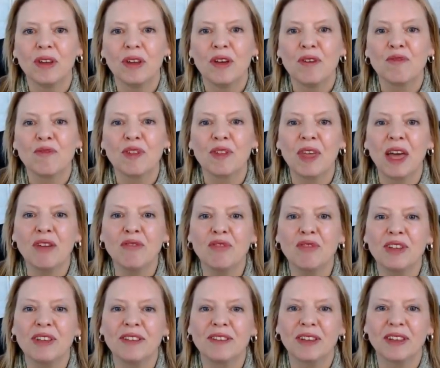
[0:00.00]
For that
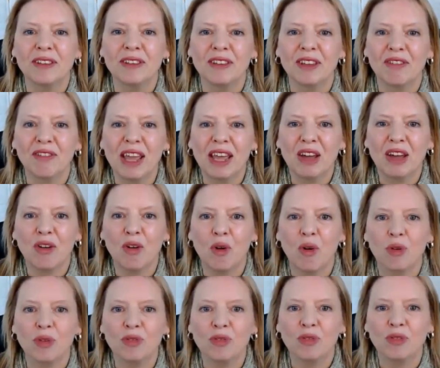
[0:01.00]
reason, direct
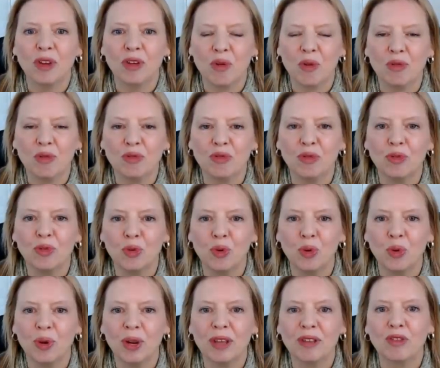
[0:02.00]
costs are also
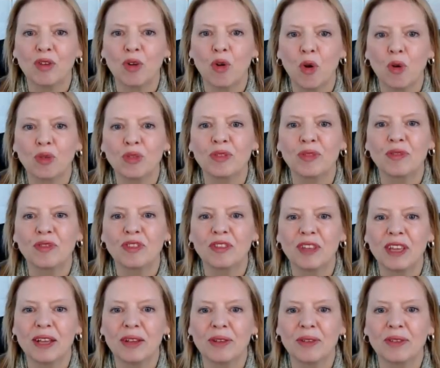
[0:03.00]
known as cost of
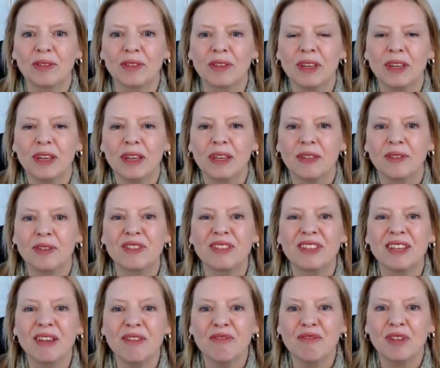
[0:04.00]
sales. They're
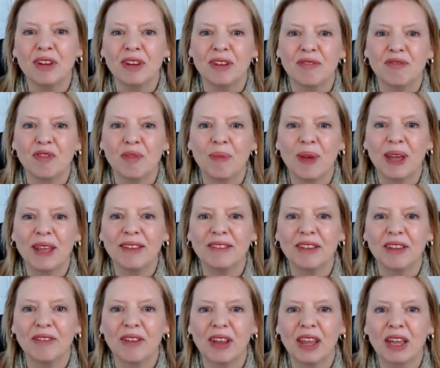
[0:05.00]
different from
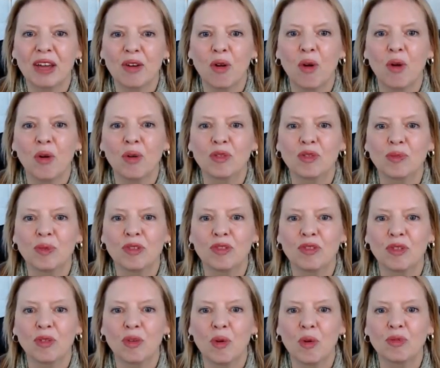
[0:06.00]
indirect costs, which
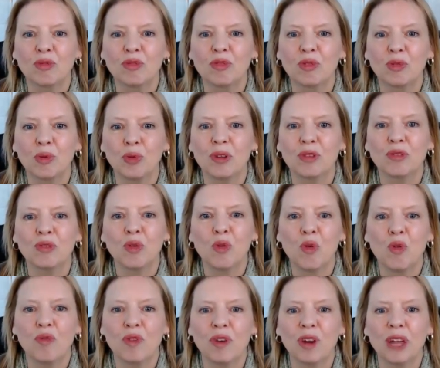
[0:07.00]
are also known as
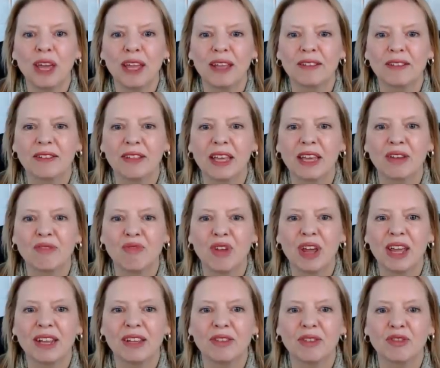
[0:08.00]
overheads like
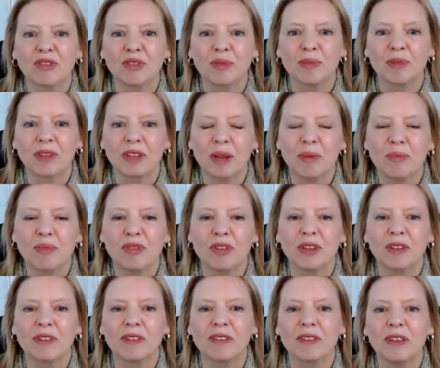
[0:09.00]
rent or
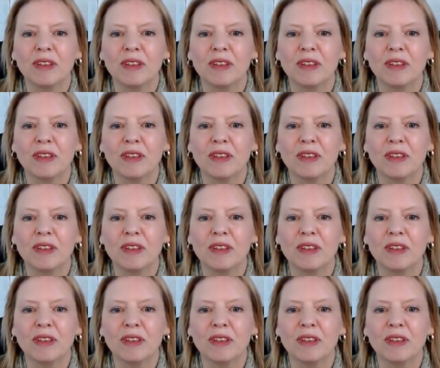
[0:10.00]
subscriptions.